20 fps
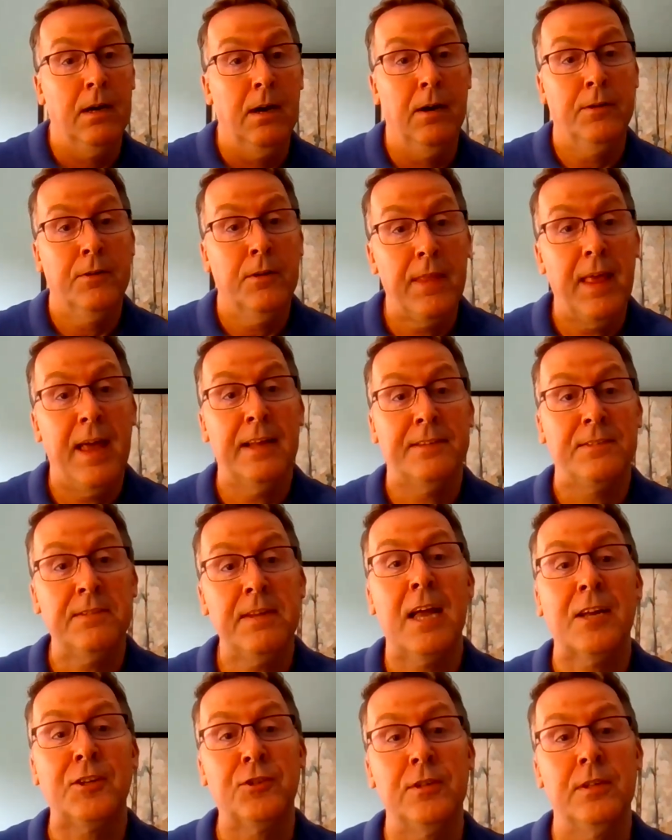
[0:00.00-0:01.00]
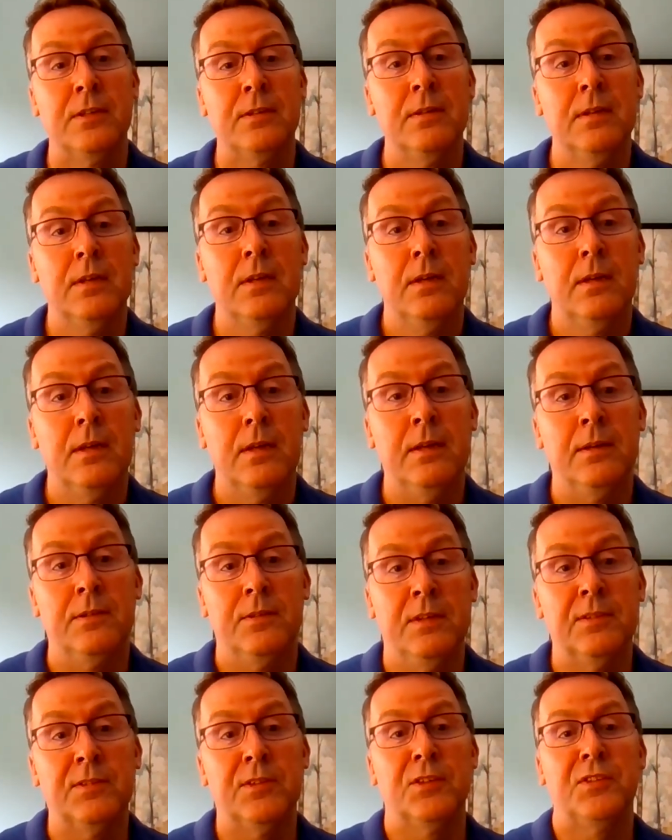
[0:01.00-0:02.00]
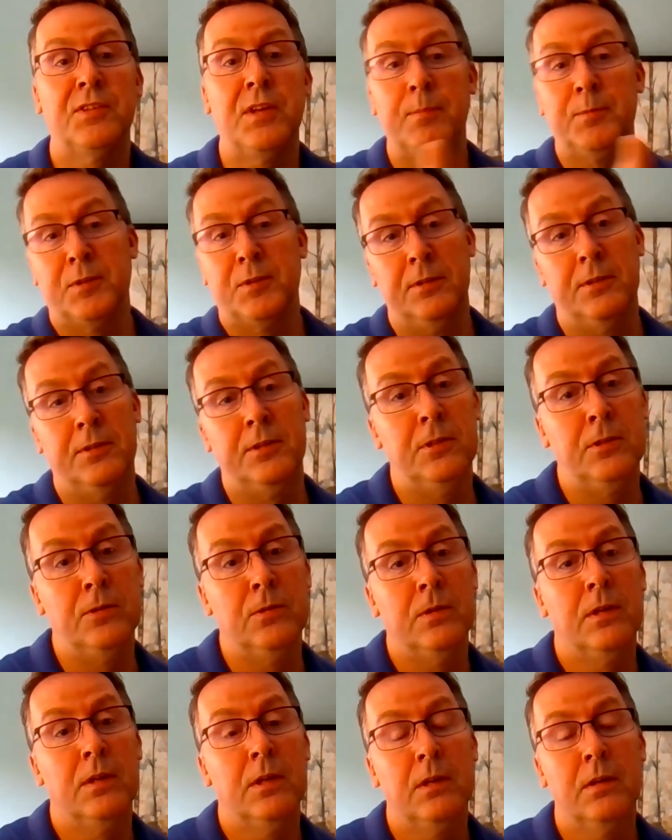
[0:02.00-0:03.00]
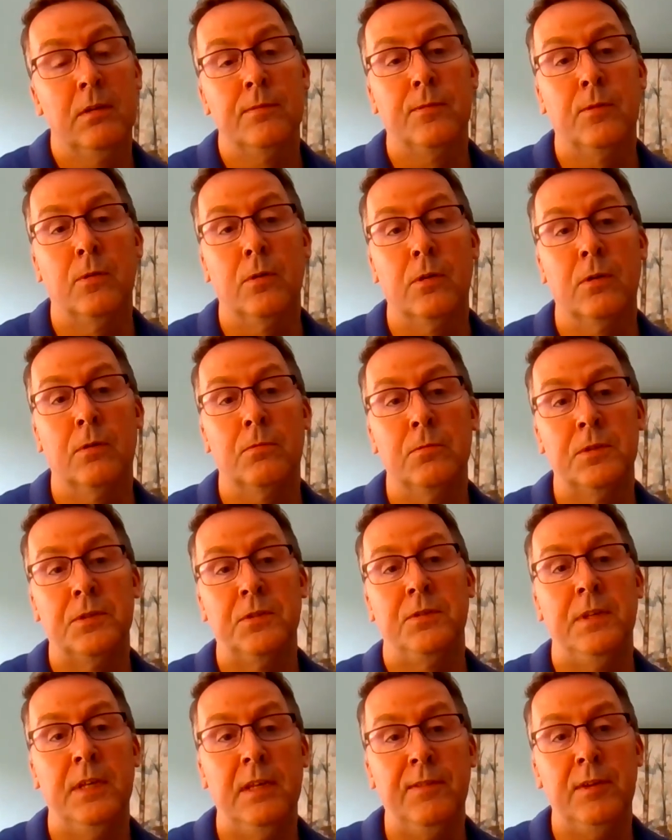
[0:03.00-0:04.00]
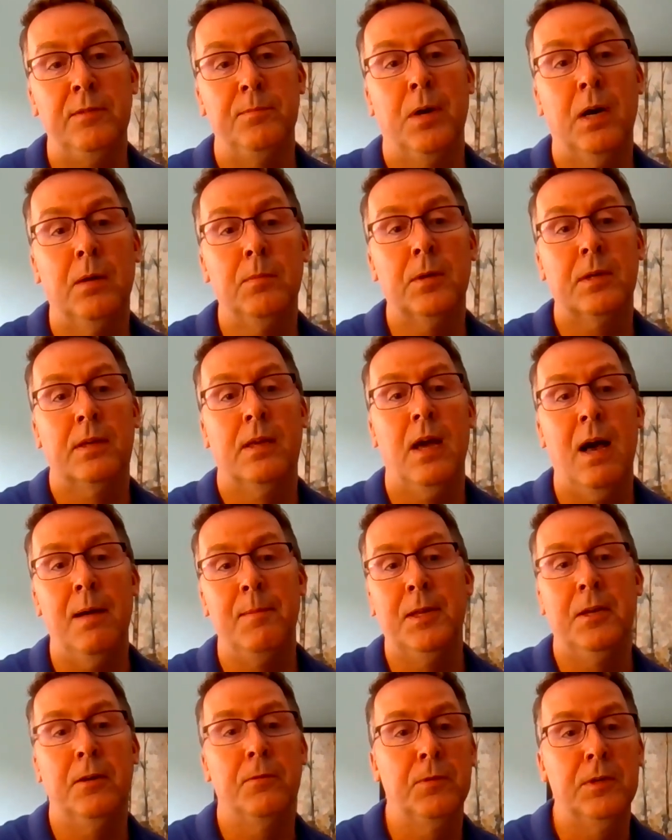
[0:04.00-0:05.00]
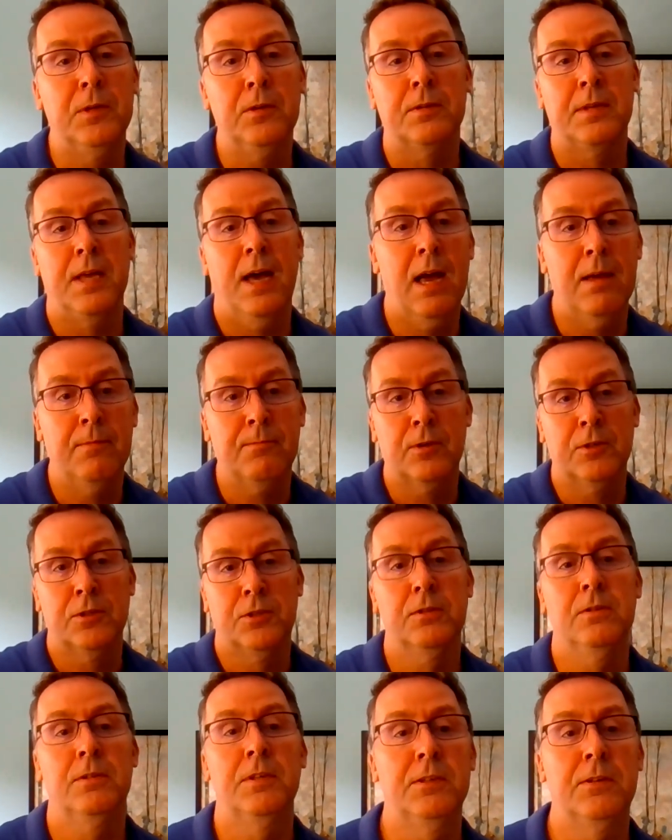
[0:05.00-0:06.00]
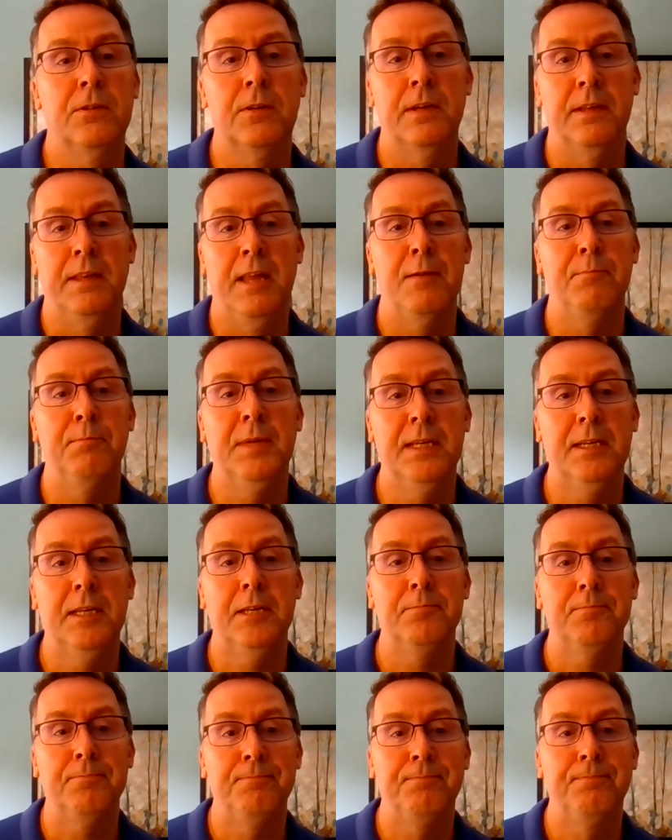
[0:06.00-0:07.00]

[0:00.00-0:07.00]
under that section is a substitute for receiving public comment in real time virtually during that meeting.